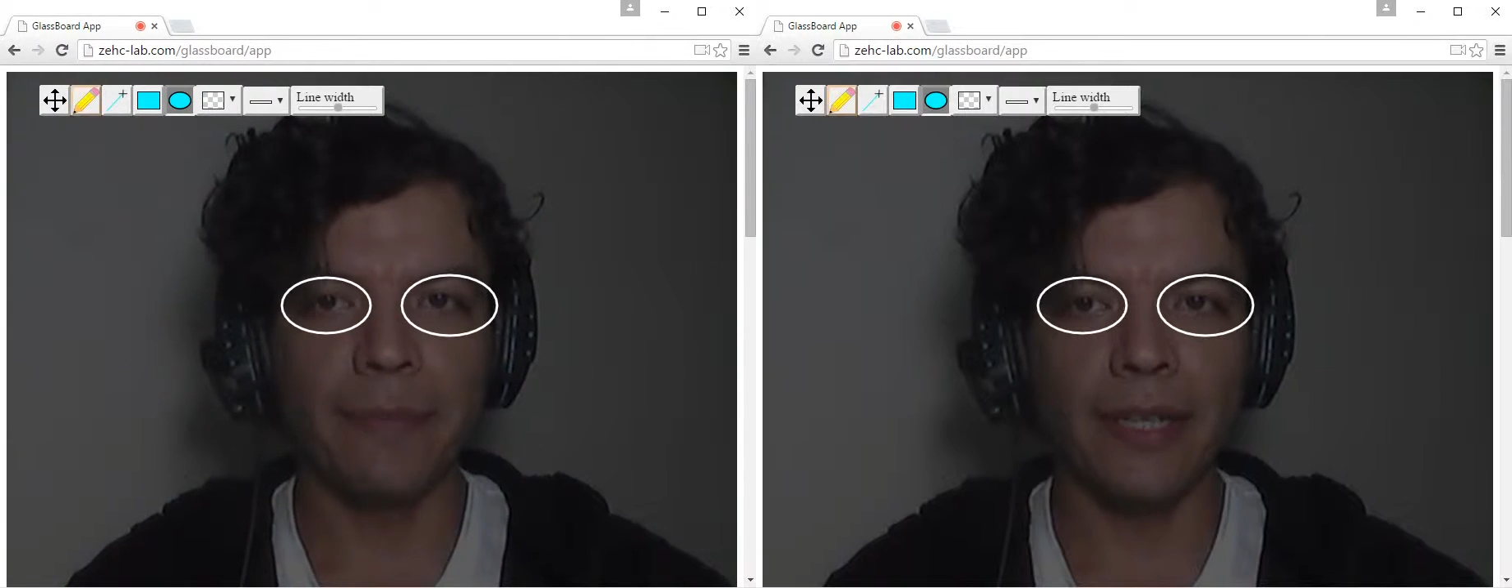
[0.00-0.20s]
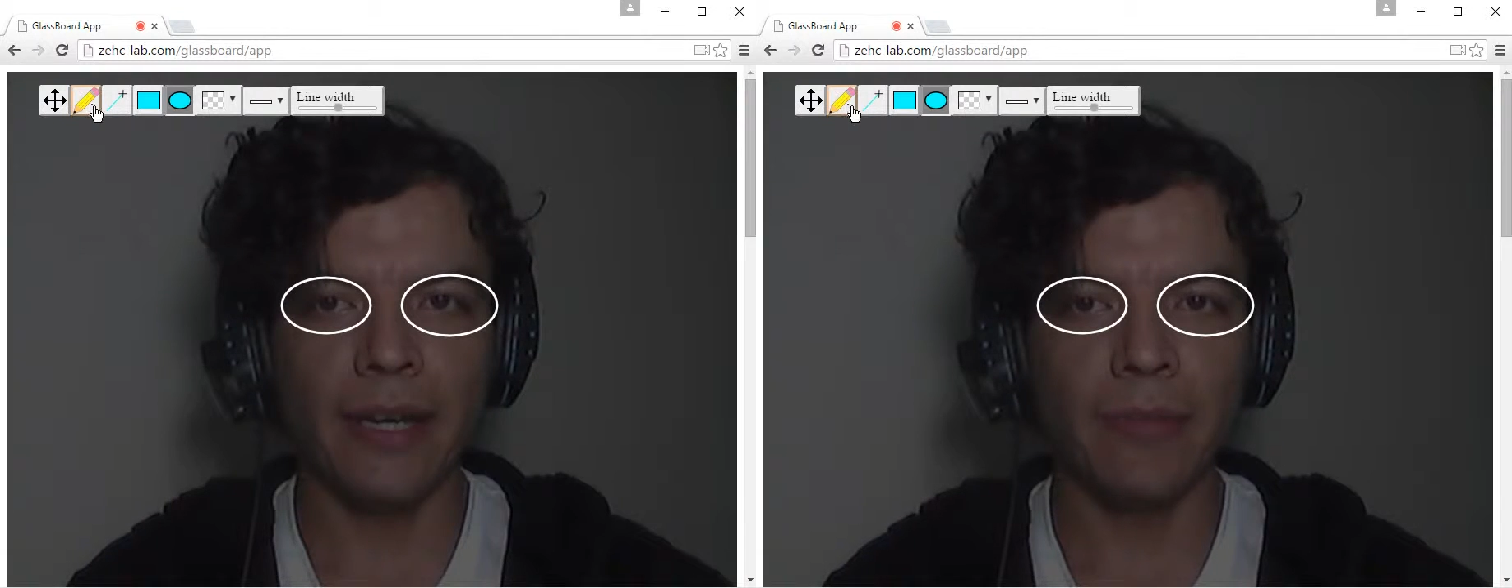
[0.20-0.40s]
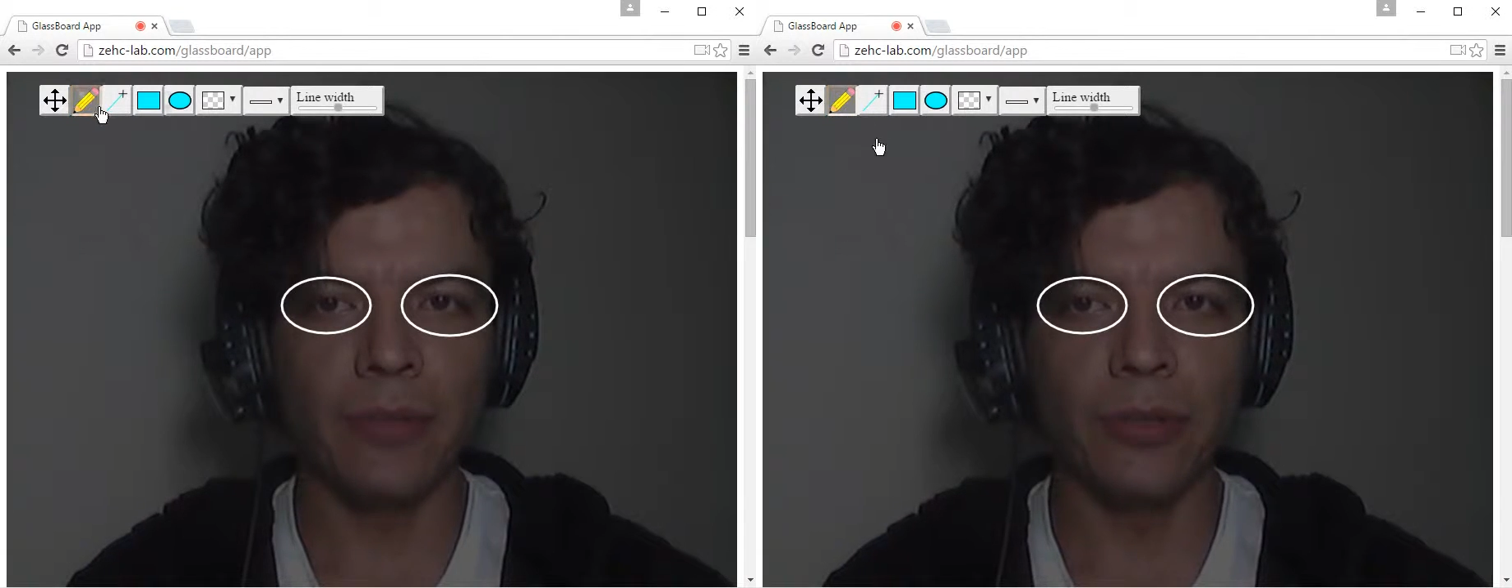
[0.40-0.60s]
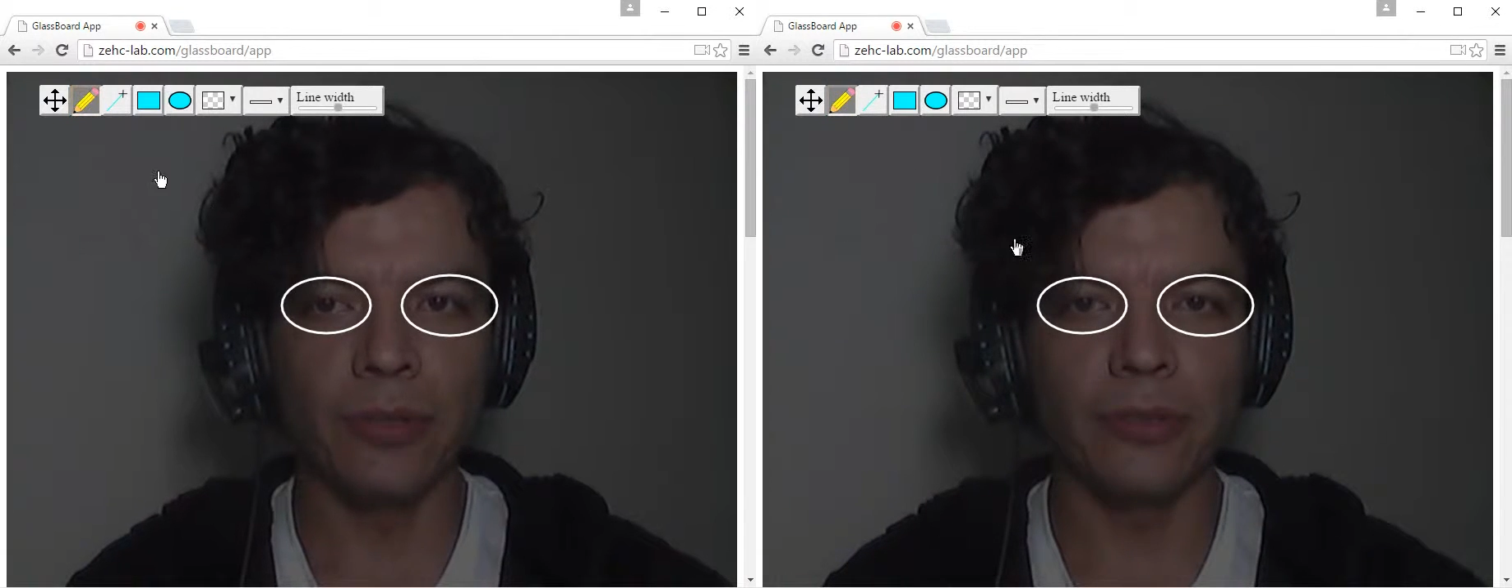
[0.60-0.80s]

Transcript: time you're